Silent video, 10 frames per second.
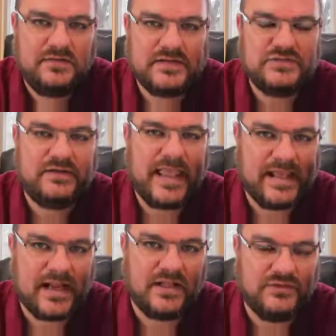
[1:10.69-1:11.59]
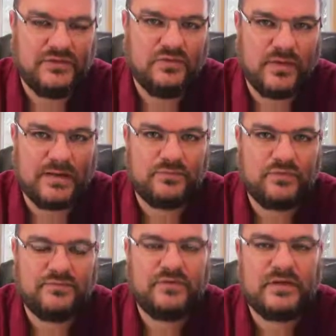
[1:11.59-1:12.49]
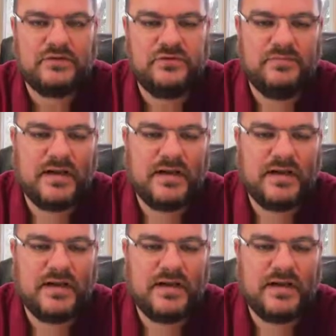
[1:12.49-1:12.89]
that you cannot do what I'm referring to.